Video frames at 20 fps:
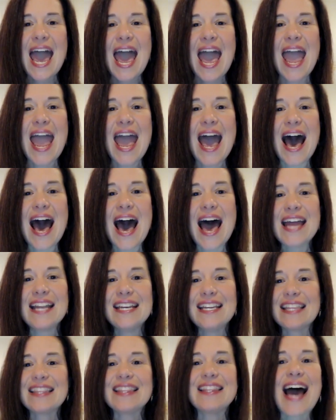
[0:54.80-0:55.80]

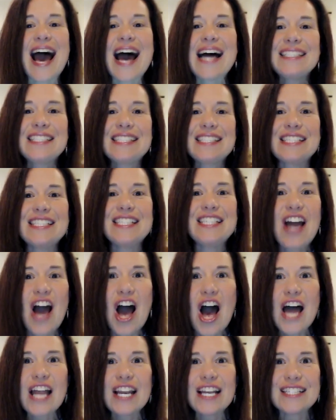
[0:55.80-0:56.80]
And that's
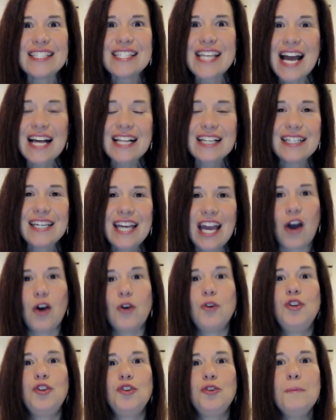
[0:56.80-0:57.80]
not exactly
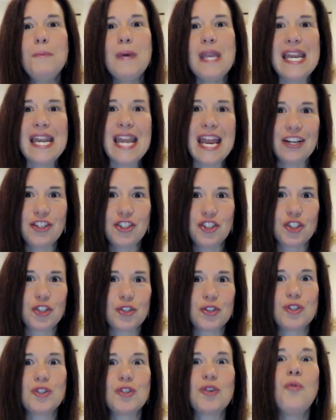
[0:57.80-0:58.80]
how human
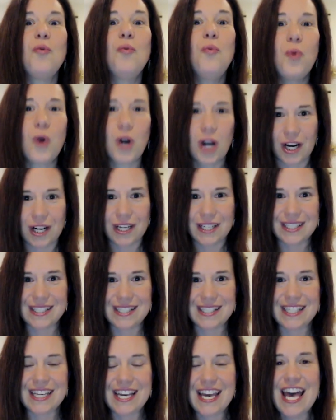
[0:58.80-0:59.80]
nature
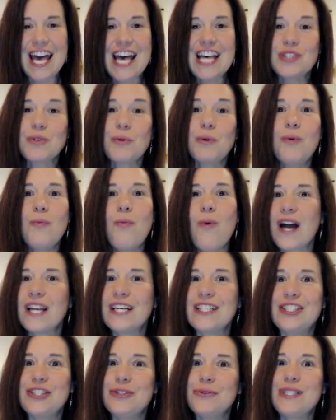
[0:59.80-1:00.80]
works. So what we want
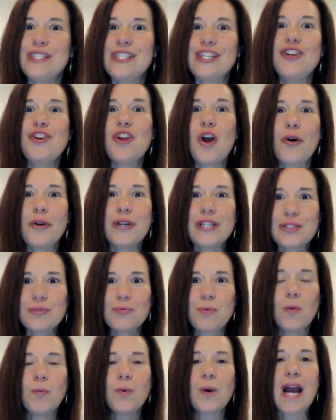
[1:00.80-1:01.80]
to do is notice
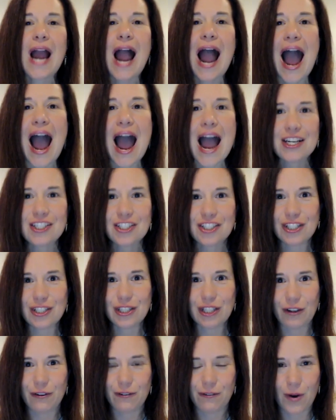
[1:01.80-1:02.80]
what we're
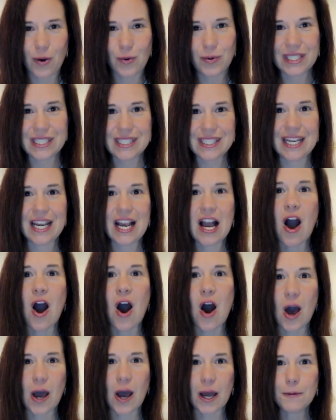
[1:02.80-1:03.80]
actually focusing
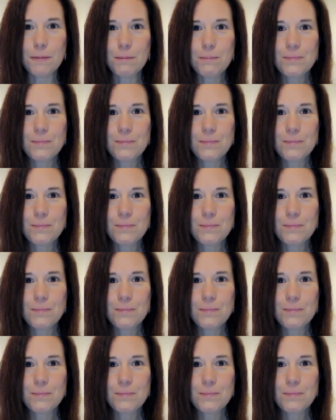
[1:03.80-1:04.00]
on,